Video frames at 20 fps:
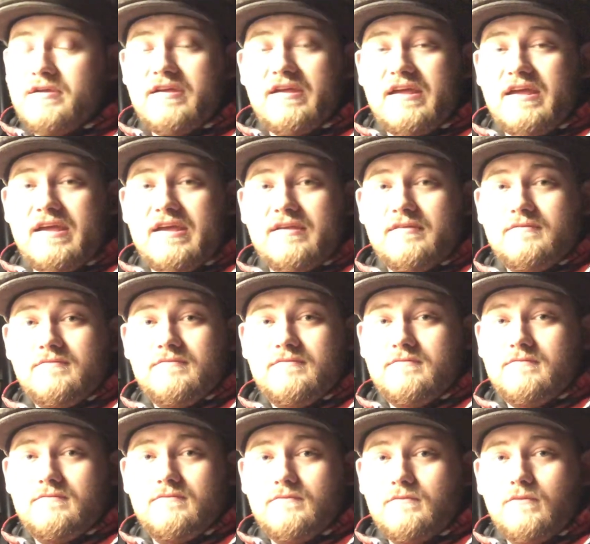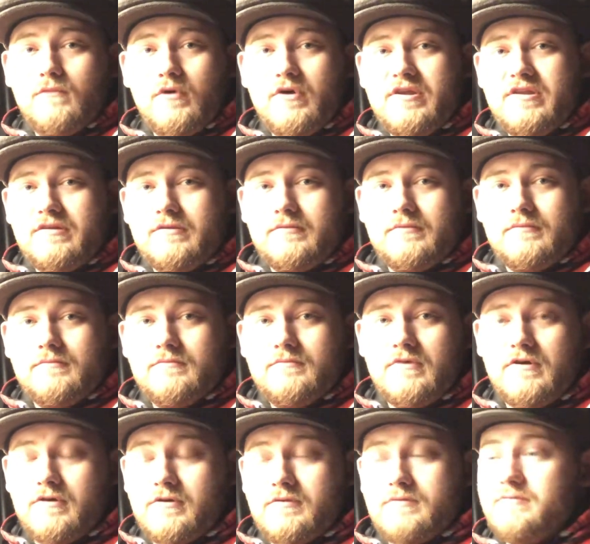it wouldn't,
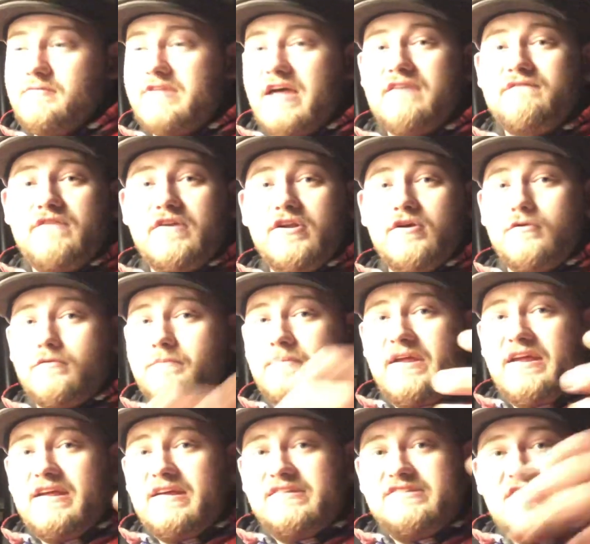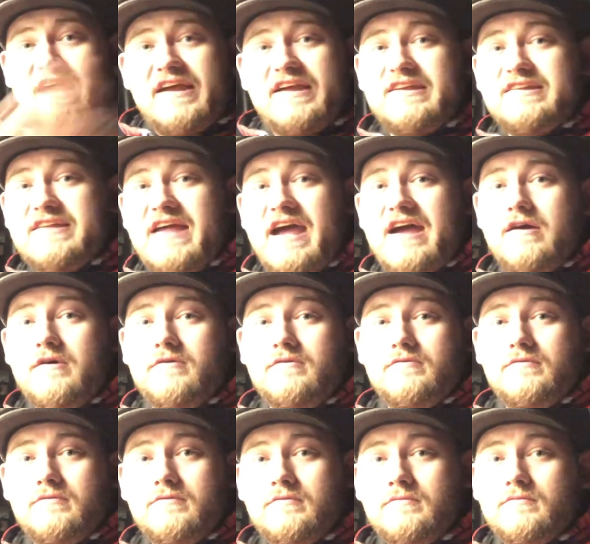or that video would be taken
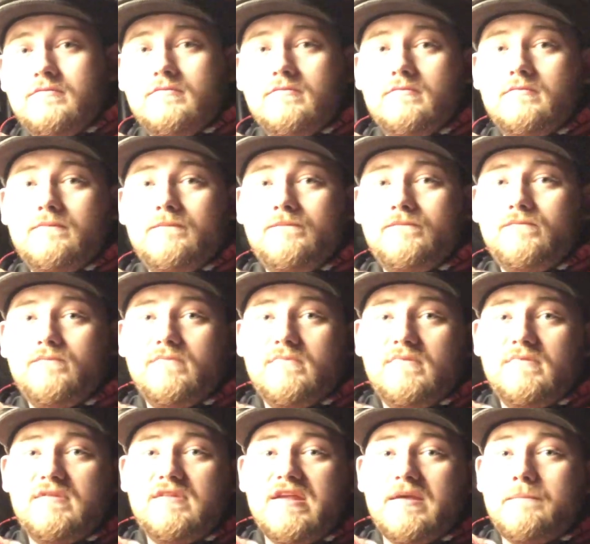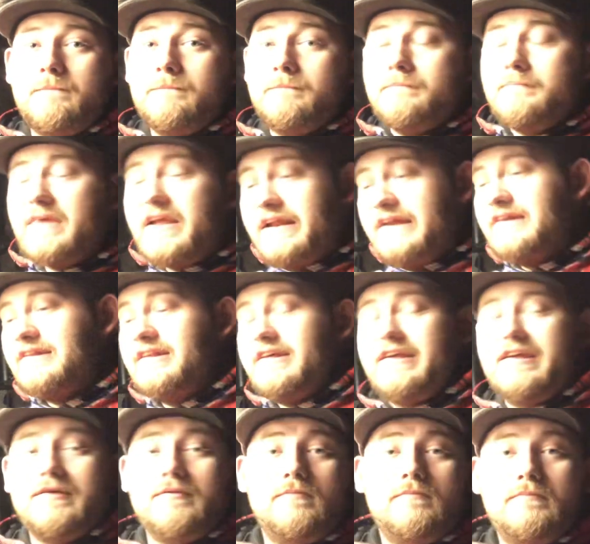down
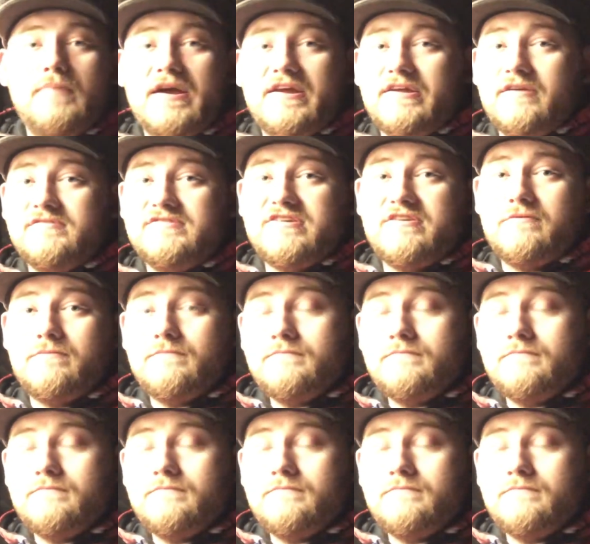immediately by YouTube,